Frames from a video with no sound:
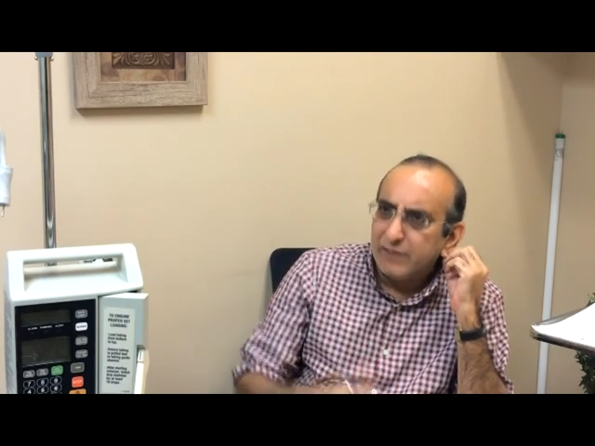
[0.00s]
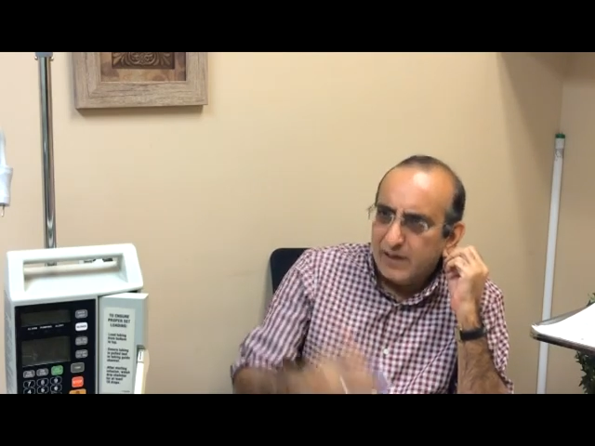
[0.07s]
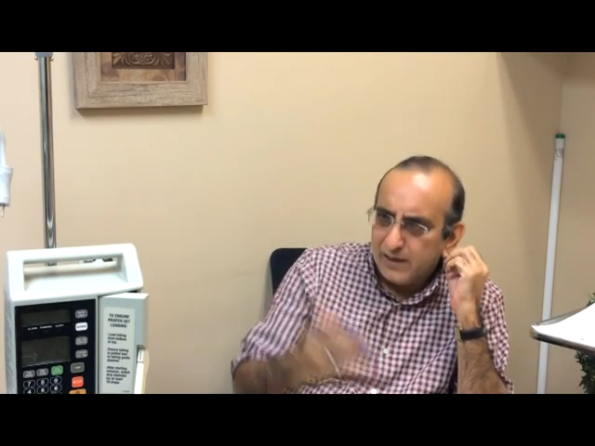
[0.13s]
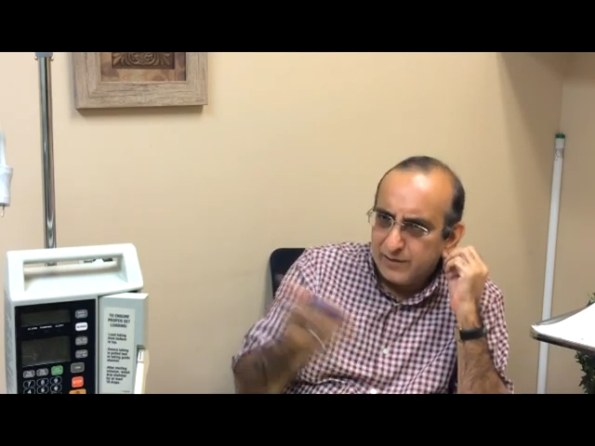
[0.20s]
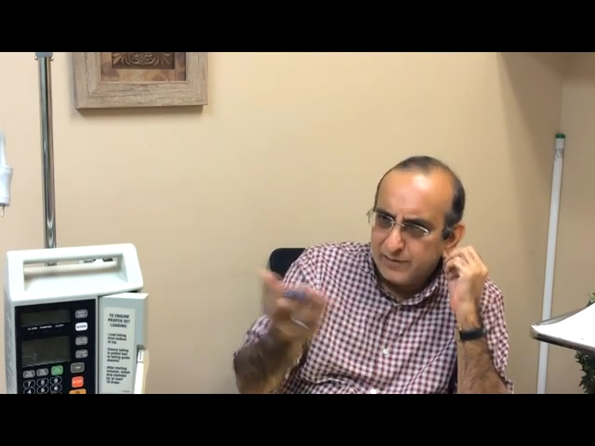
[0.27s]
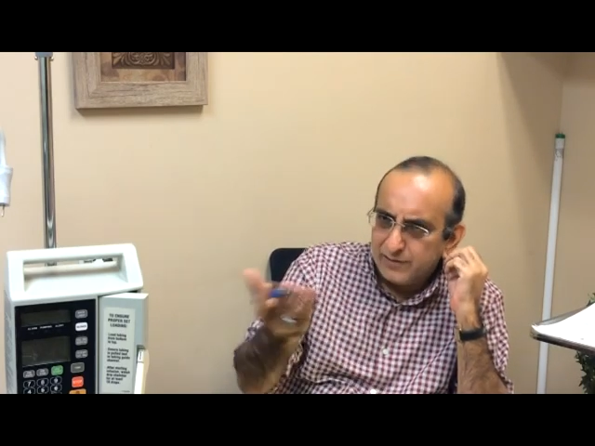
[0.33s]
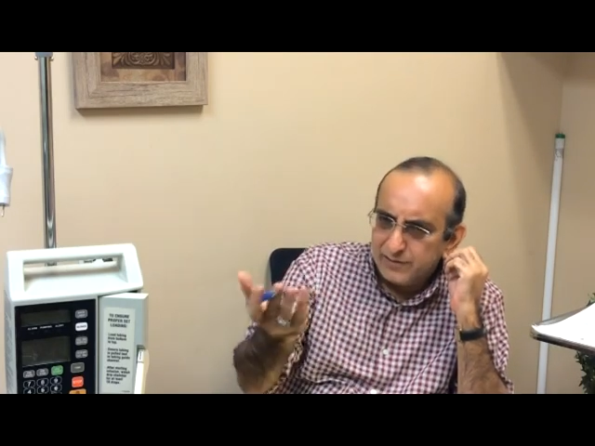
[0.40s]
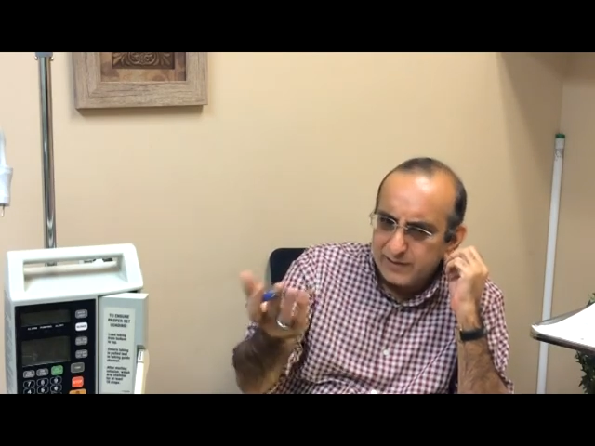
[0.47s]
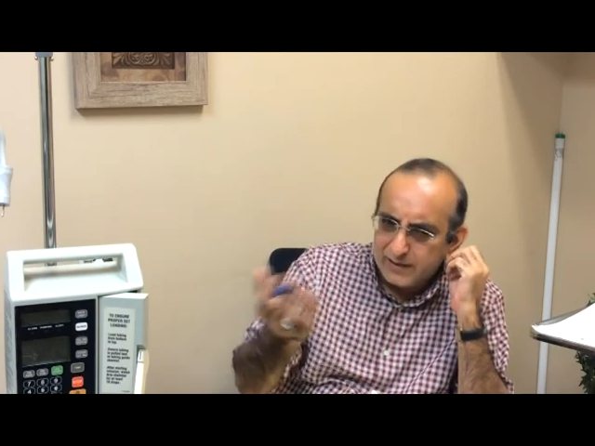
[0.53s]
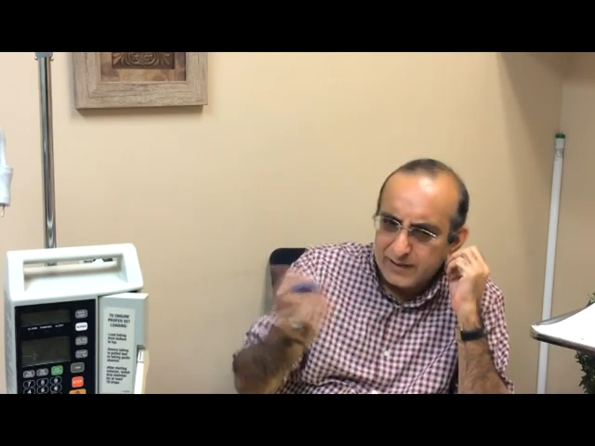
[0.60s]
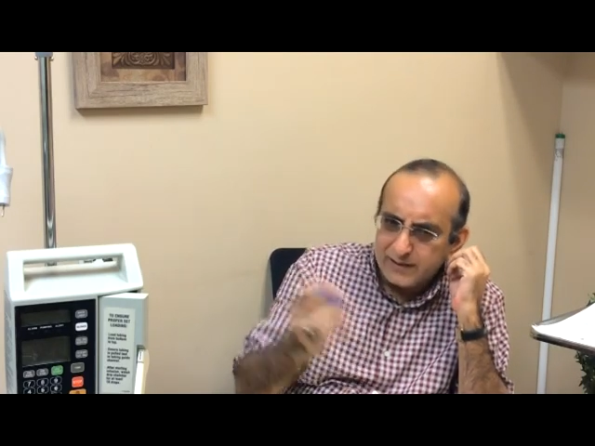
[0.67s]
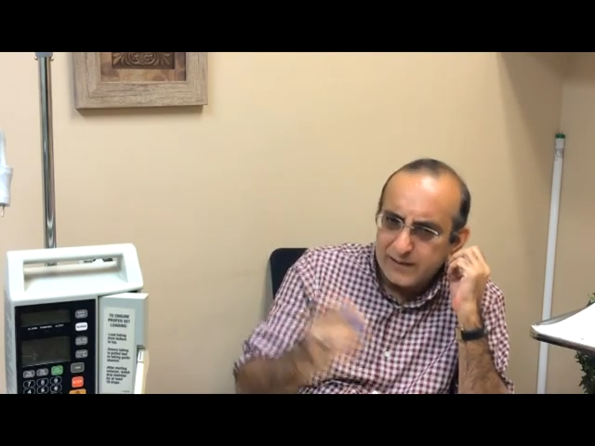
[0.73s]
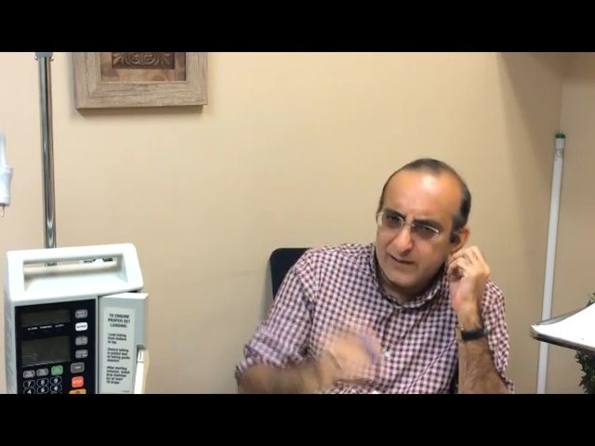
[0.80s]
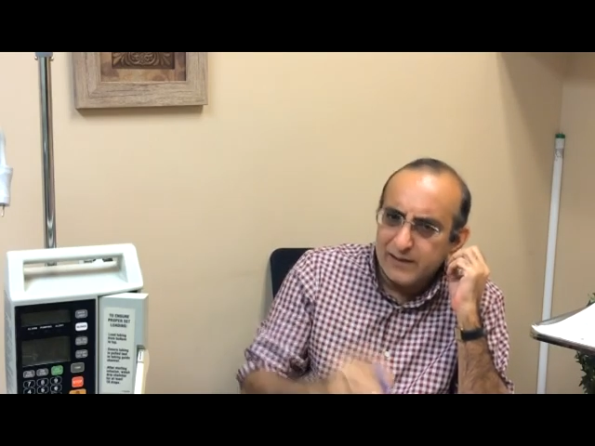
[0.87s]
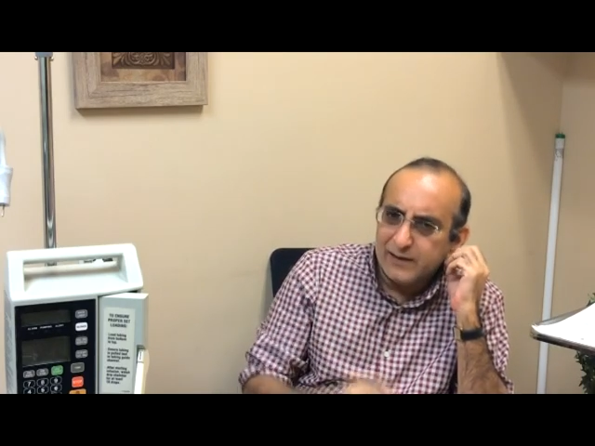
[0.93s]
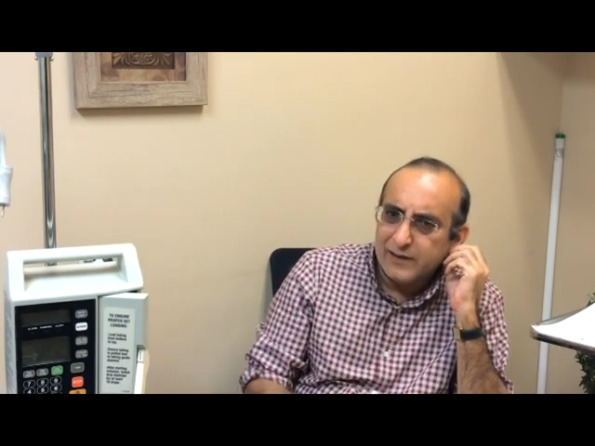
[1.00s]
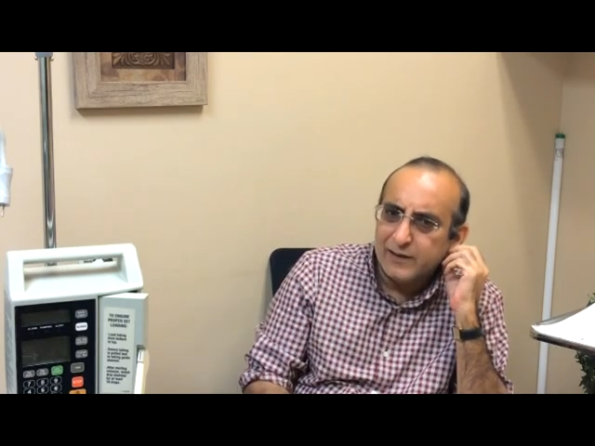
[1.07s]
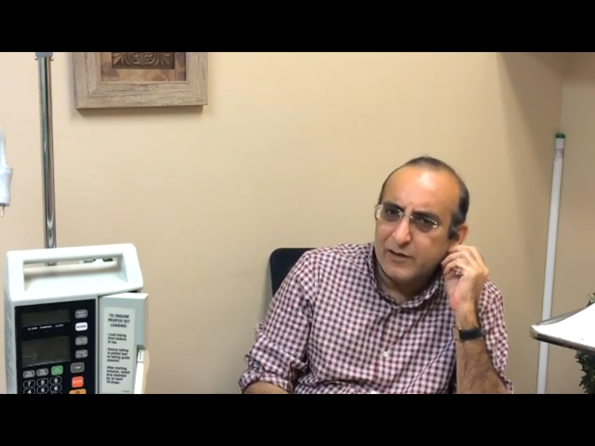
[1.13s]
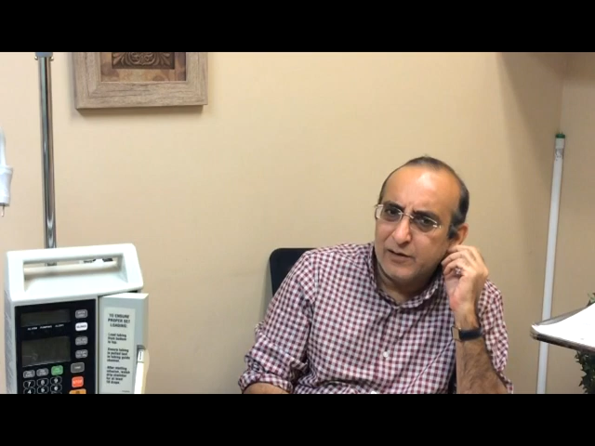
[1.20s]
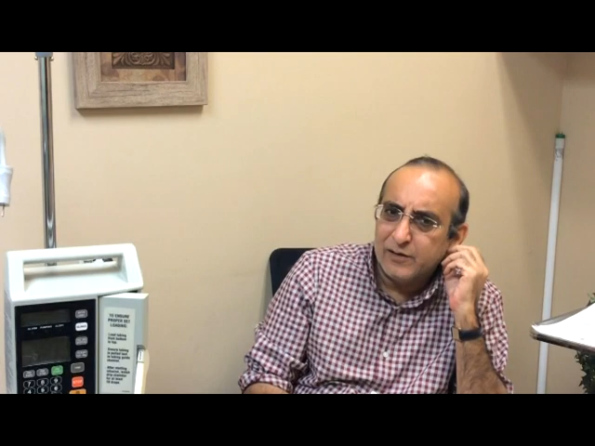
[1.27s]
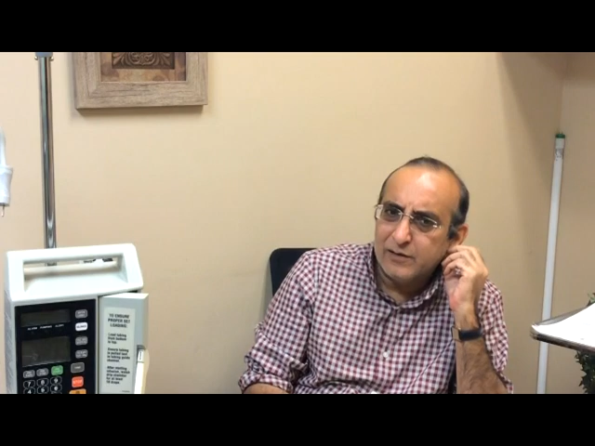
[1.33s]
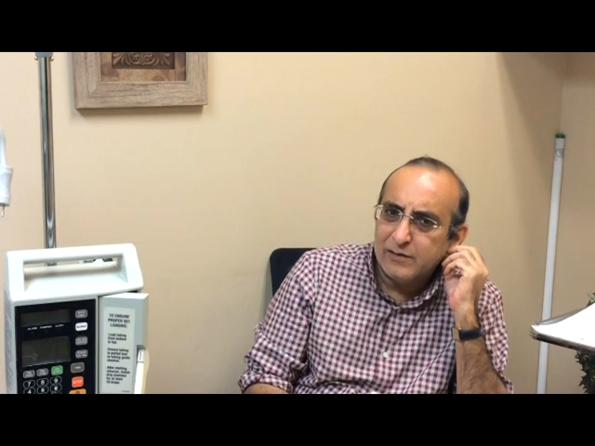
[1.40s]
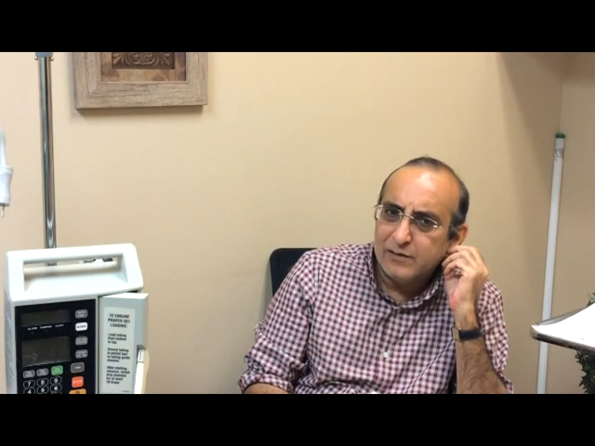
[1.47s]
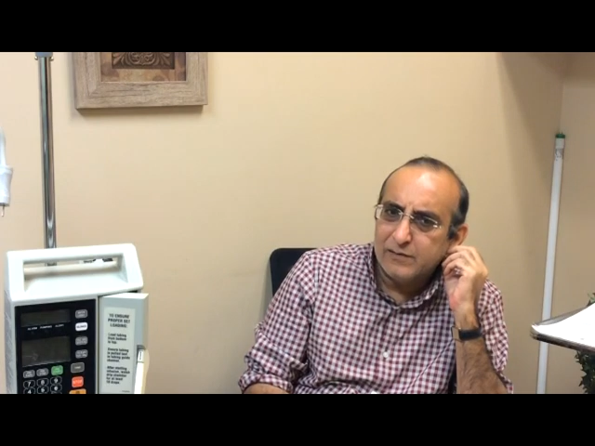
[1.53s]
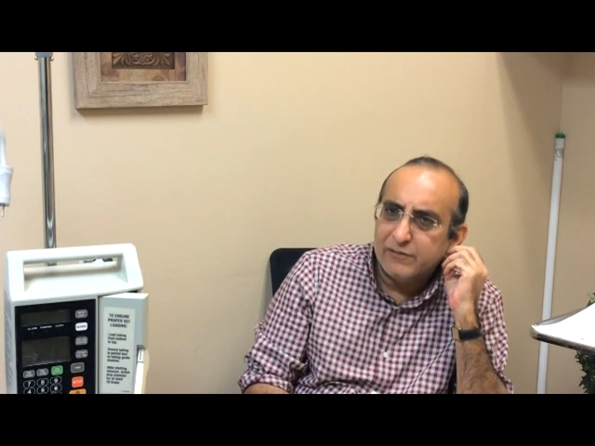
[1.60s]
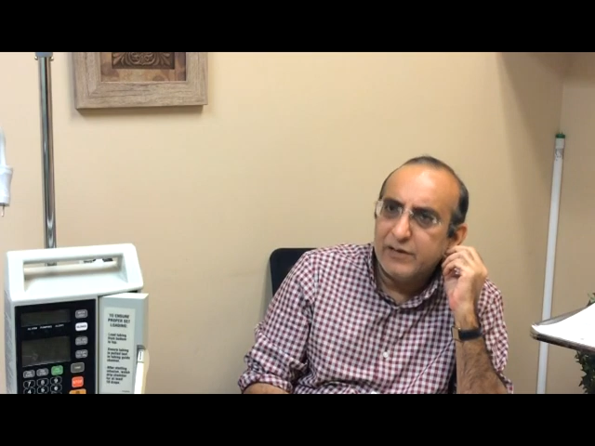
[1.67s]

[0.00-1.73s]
as you said earlier on,